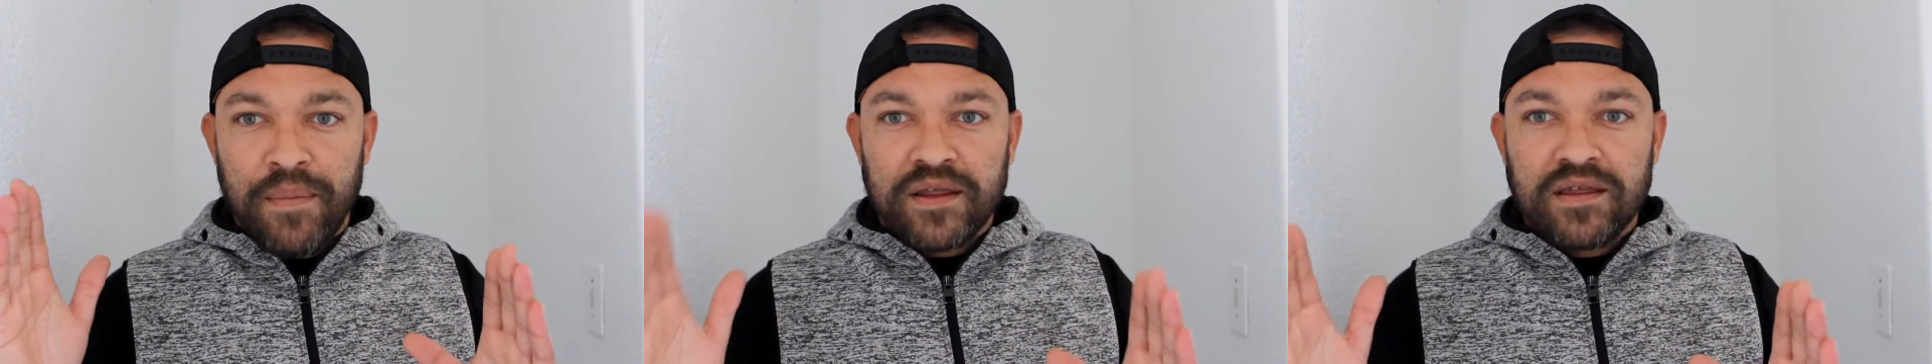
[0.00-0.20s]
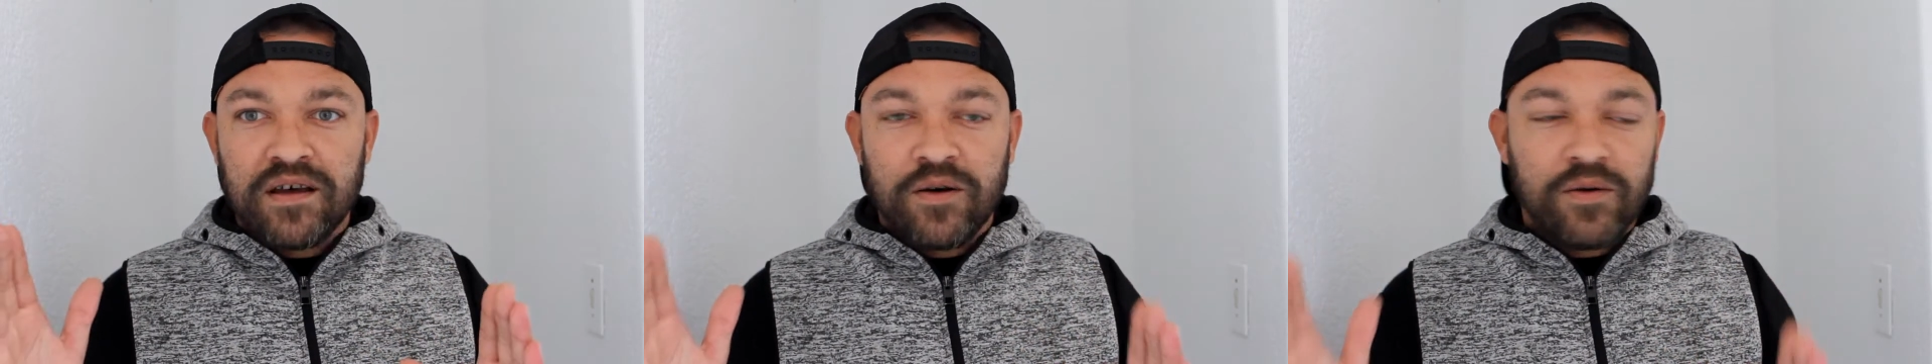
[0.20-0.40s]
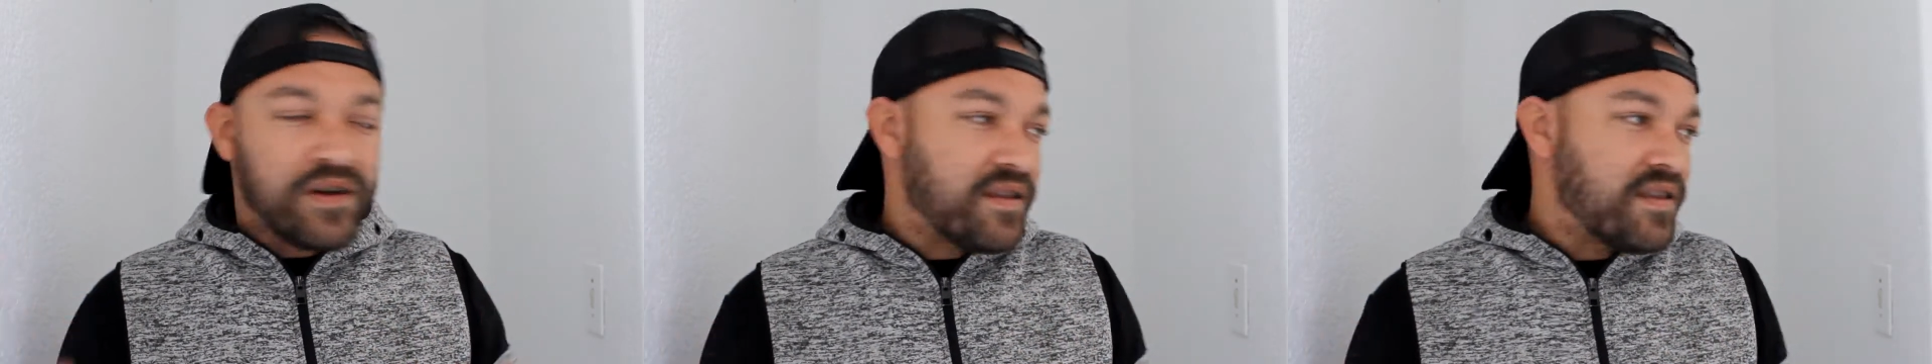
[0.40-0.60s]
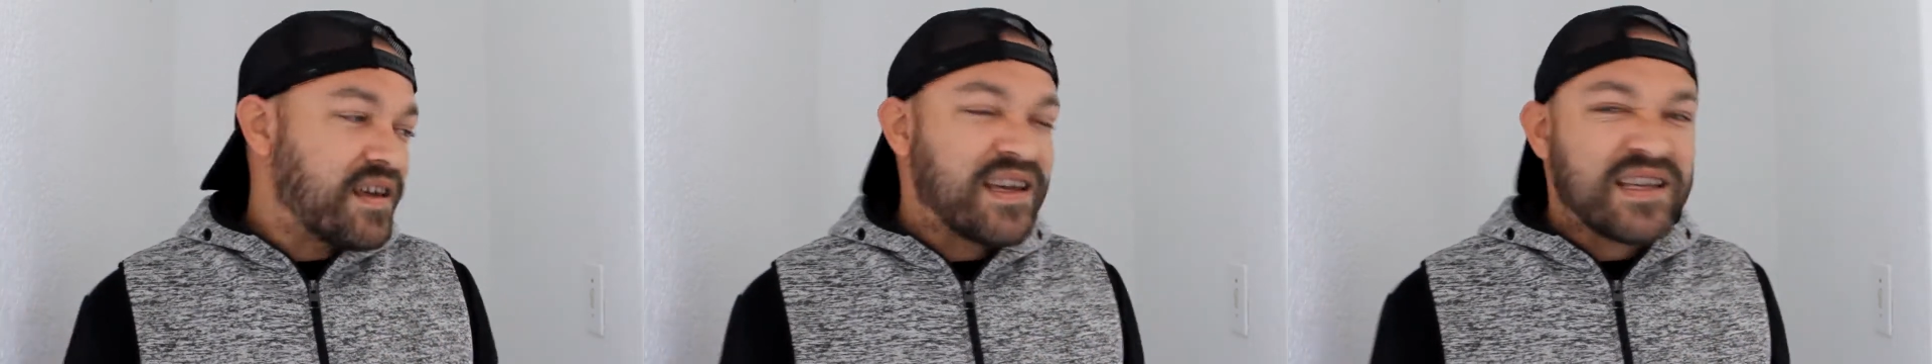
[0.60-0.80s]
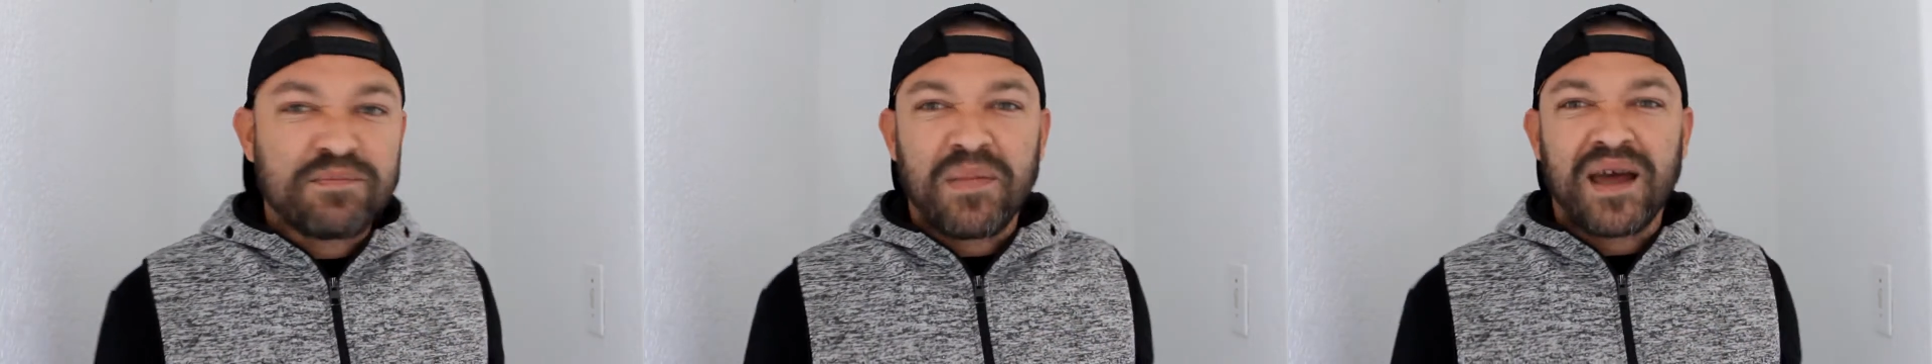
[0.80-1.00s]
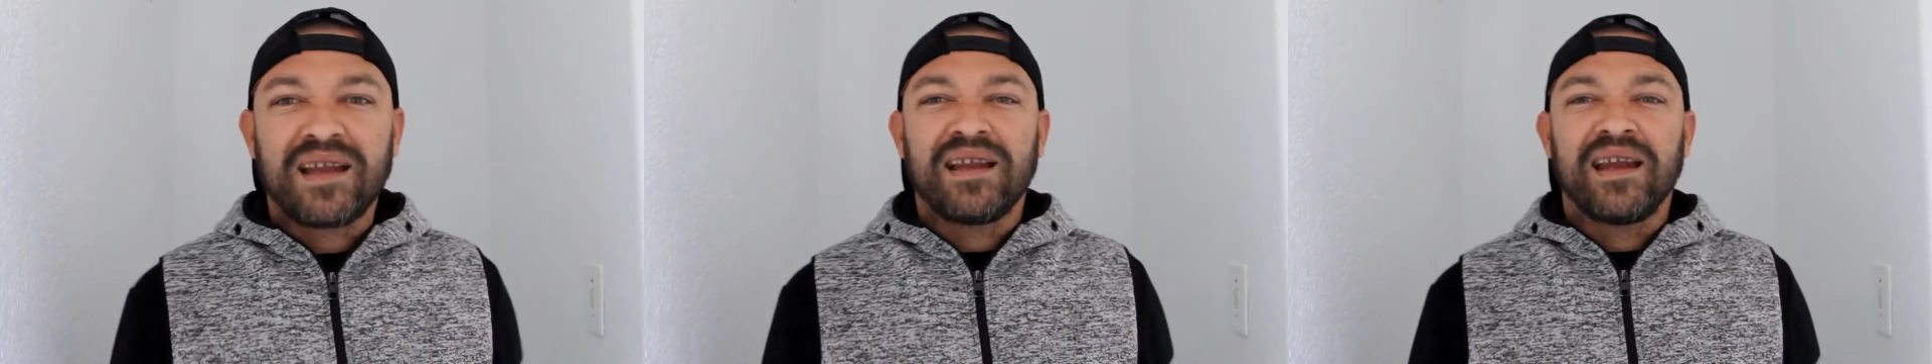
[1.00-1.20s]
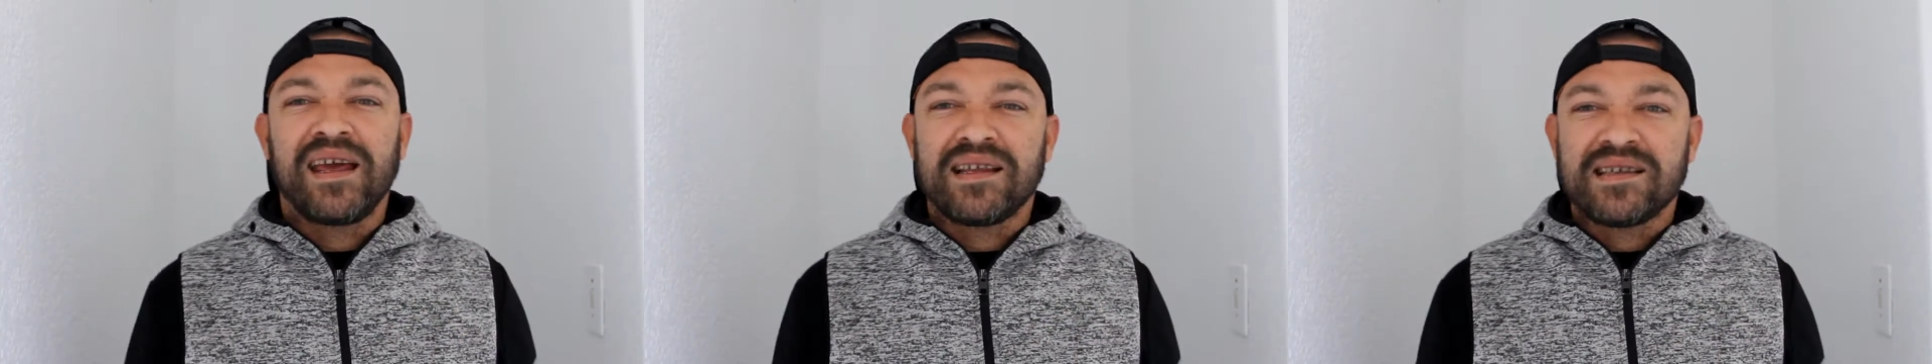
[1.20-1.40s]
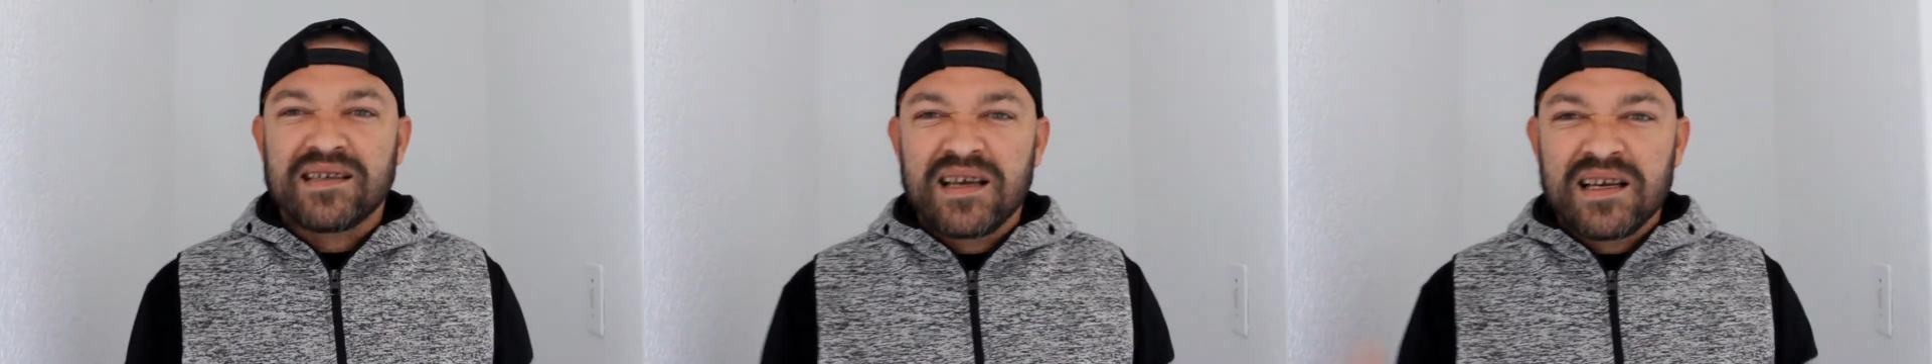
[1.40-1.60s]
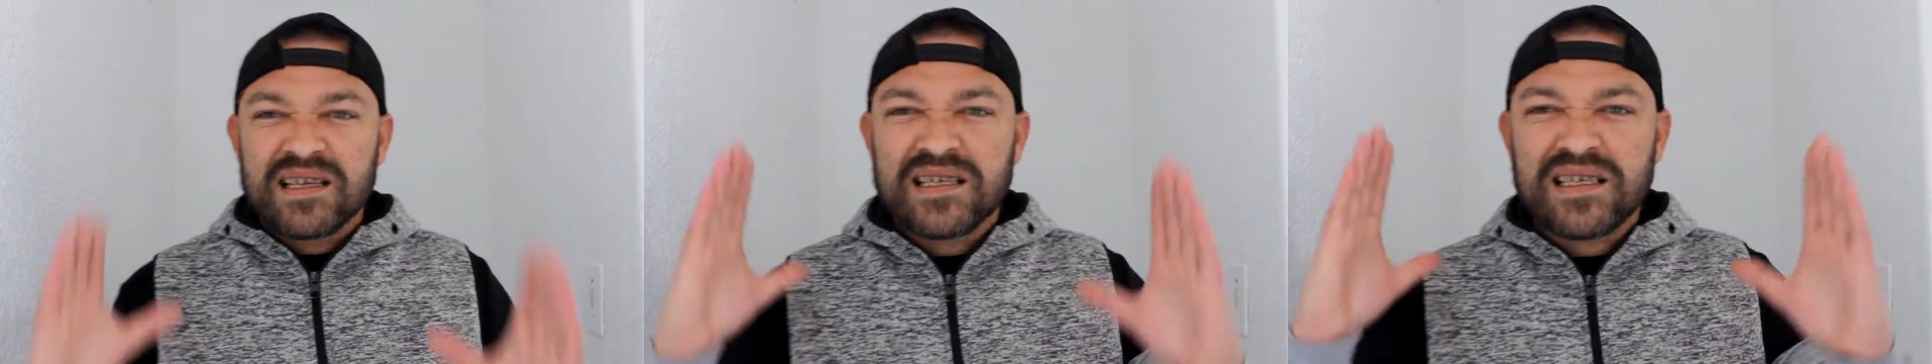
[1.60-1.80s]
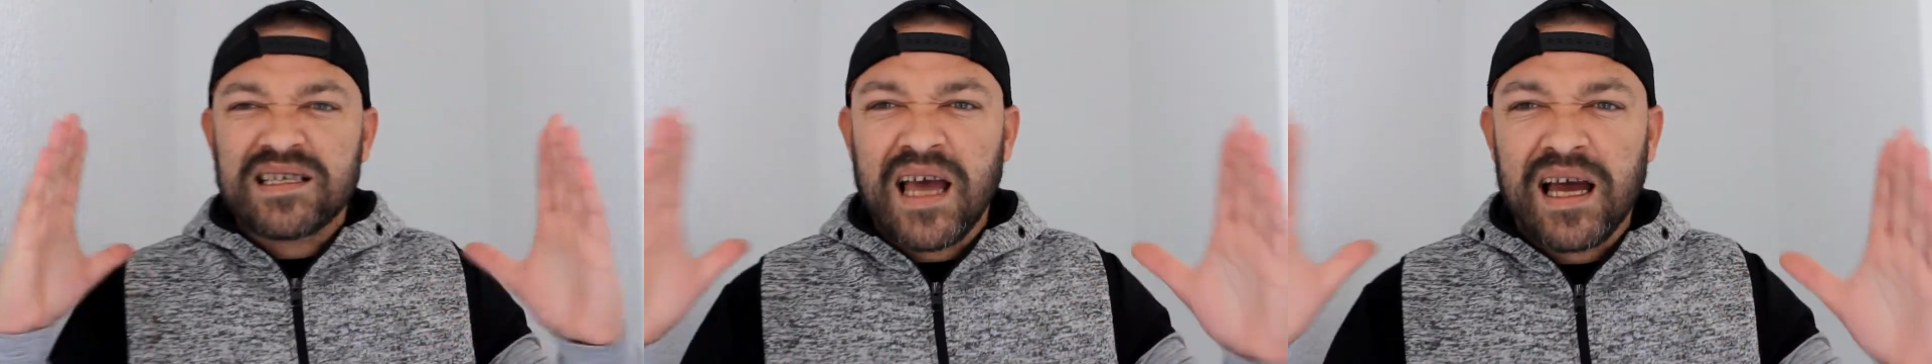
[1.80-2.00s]
but the only thing is my lens
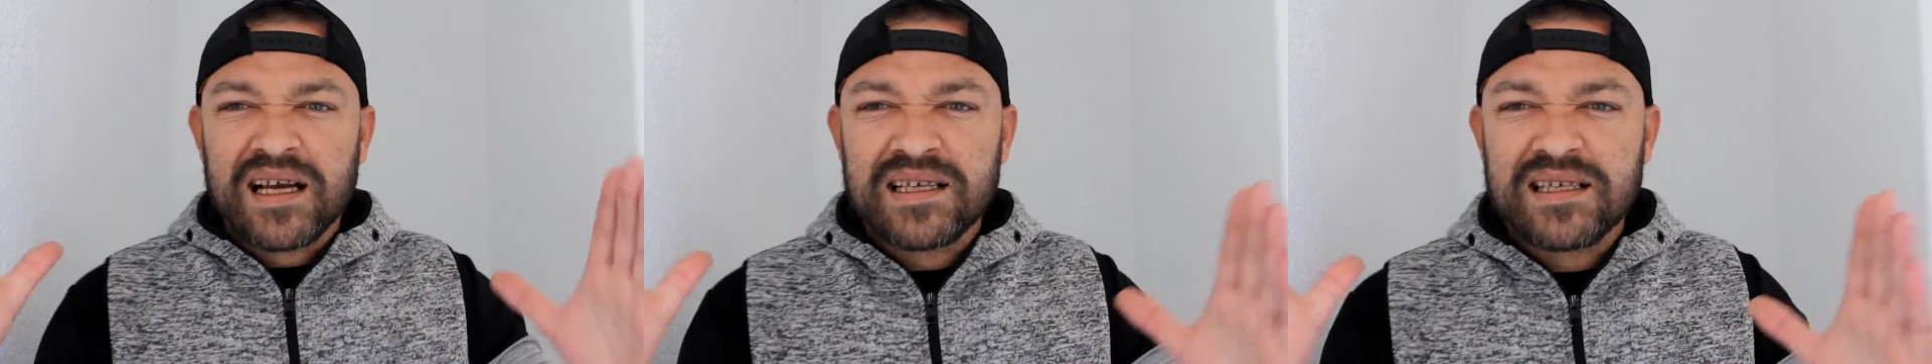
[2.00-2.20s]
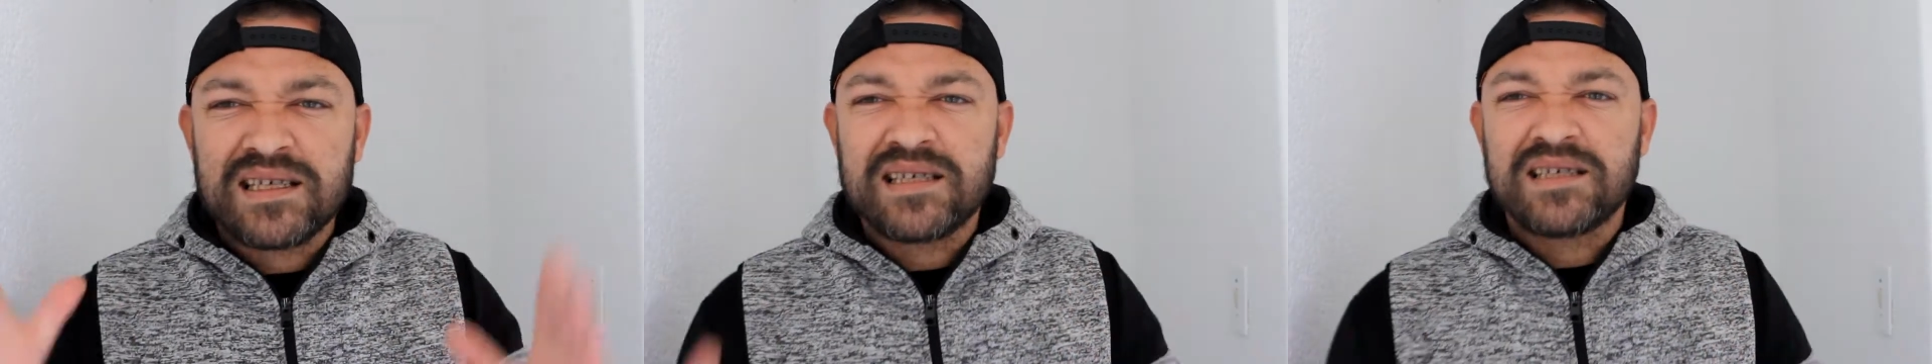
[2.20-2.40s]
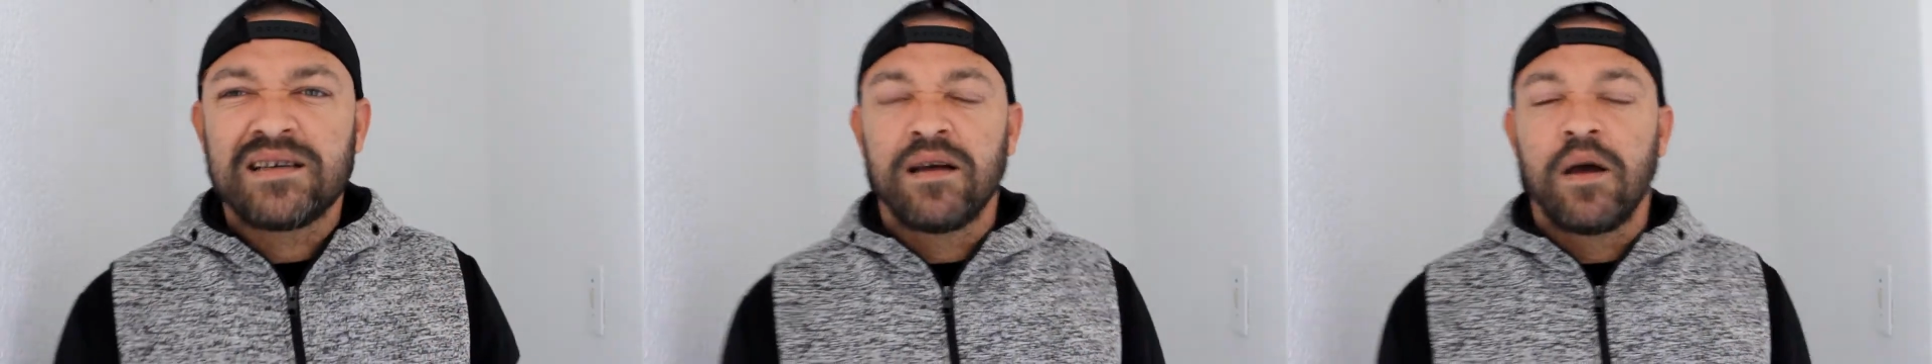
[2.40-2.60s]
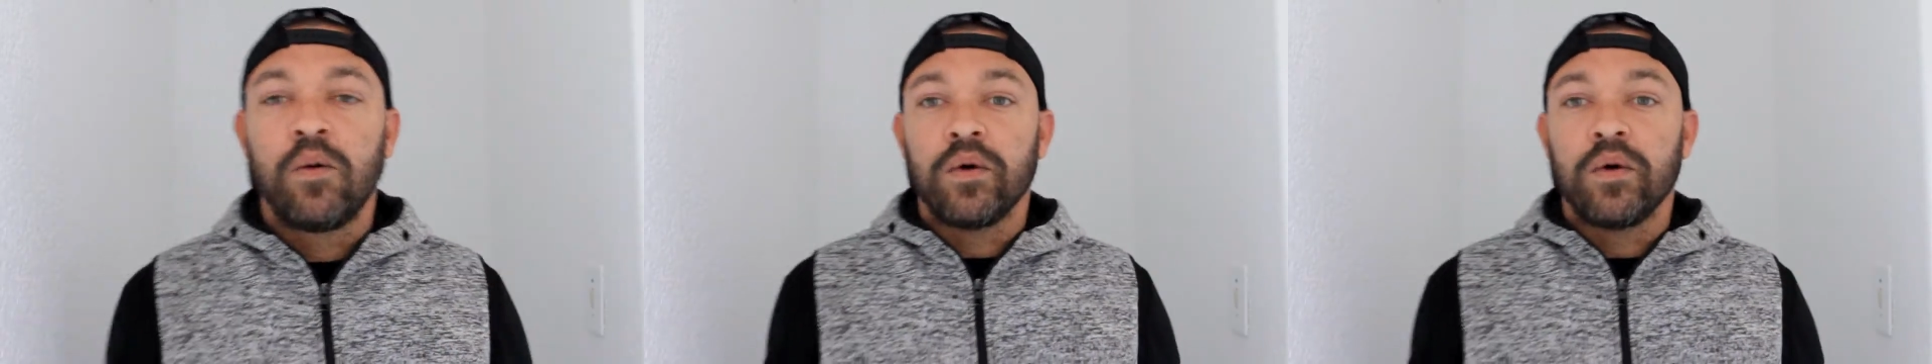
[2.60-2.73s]
sucks.